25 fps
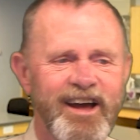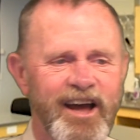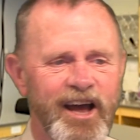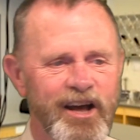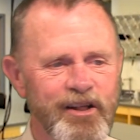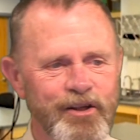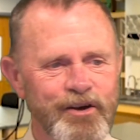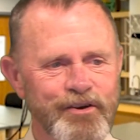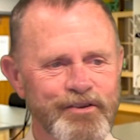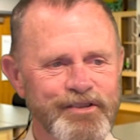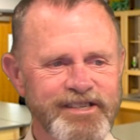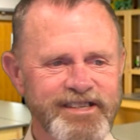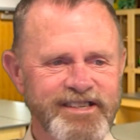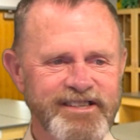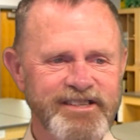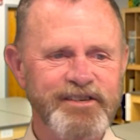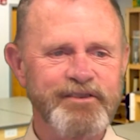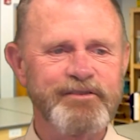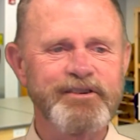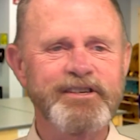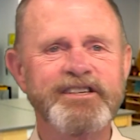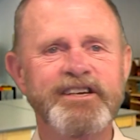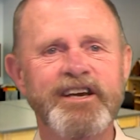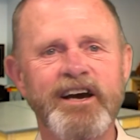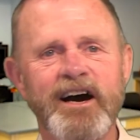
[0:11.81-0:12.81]
Hello, this
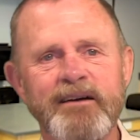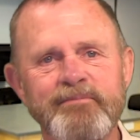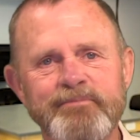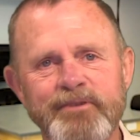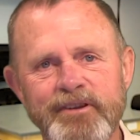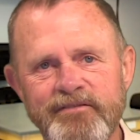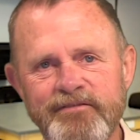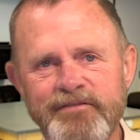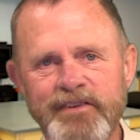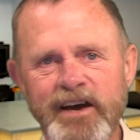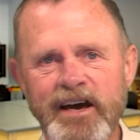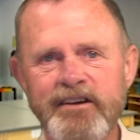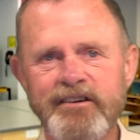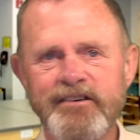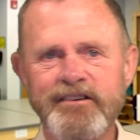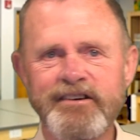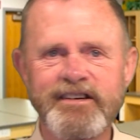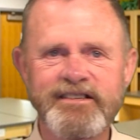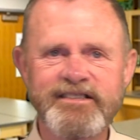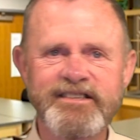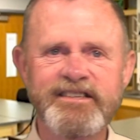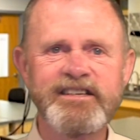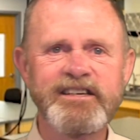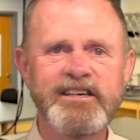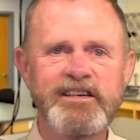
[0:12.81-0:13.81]
is Chris Compton, founder
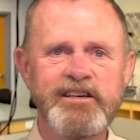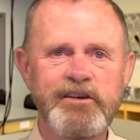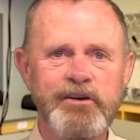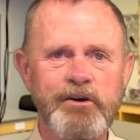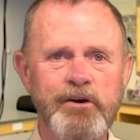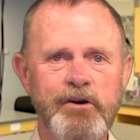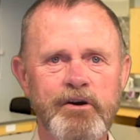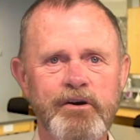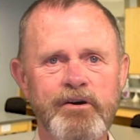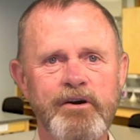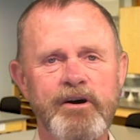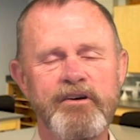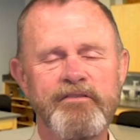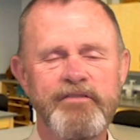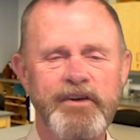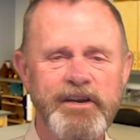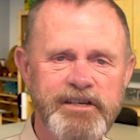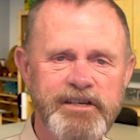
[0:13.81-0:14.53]
and CEO of